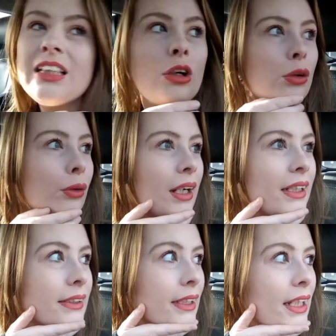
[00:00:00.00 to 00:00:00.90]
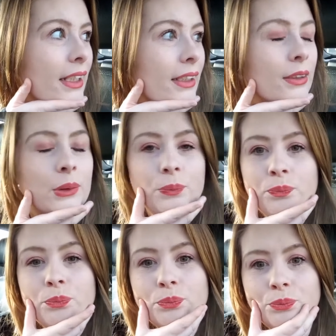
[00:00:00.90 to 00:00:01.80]
go crazy
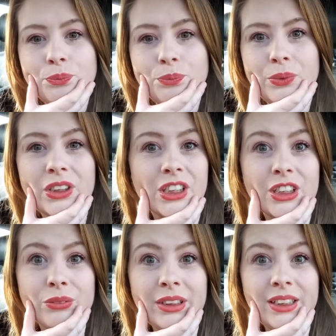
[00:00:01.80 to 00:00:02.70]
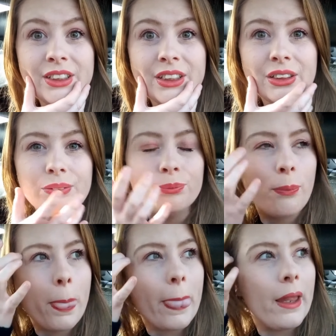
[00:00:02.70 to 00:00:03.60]
because I don't need to
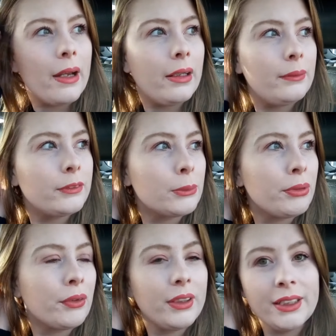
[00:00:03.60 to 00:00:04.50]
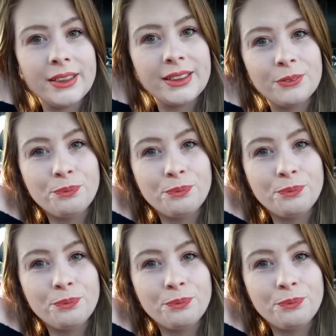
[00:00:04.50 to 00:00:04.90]
be honest.